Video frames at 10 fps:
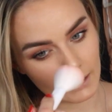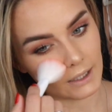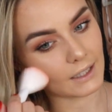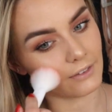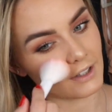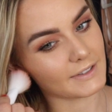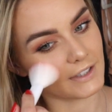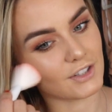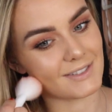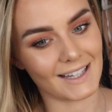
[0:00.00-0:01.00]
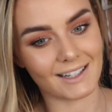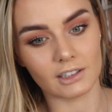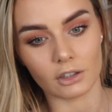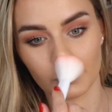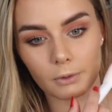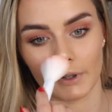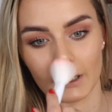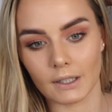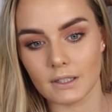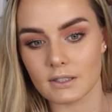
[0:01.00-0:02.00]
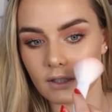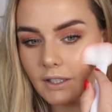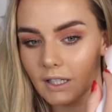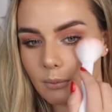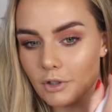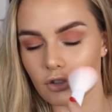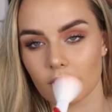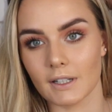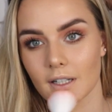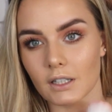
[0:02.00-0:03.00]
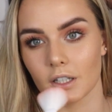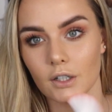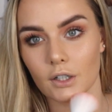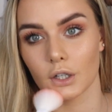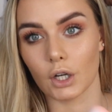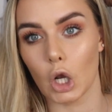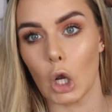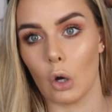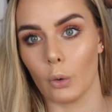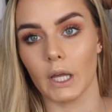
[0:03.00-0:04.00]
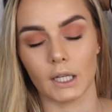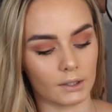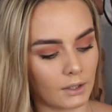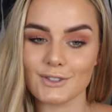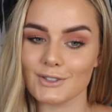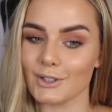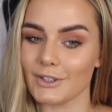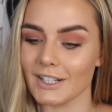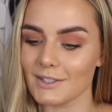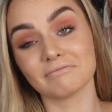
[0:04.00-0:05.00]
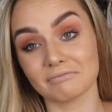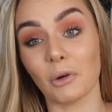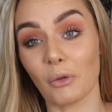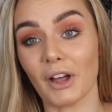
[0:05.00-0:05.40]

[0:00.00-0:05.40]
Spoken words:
I love how I said just add a little bit of highlighter and I'm literally like glowing. So that's all